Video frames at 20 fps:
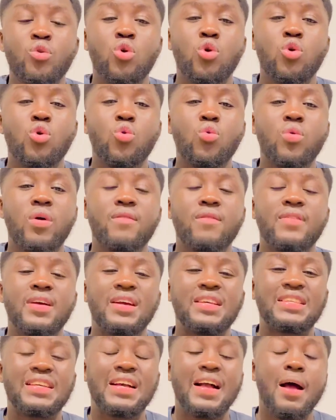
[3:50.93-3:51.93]
whoever
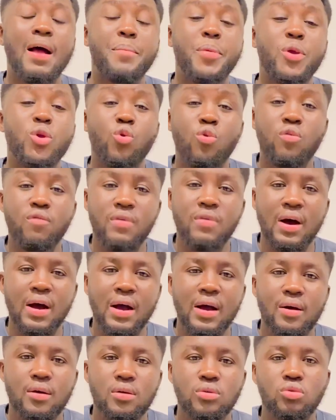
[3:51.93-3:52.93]
is coming
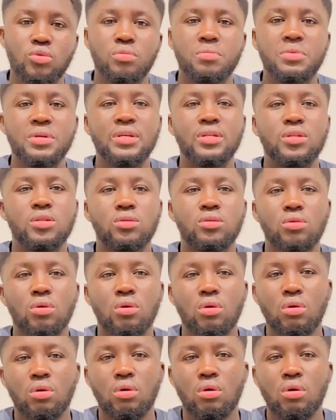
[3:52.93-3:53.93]
over, so be it
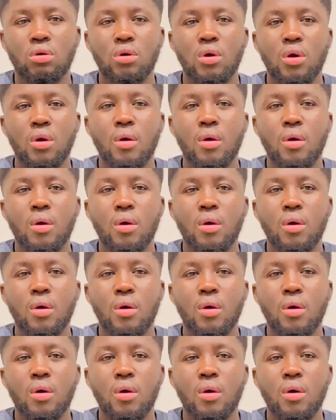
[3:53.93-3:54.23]
your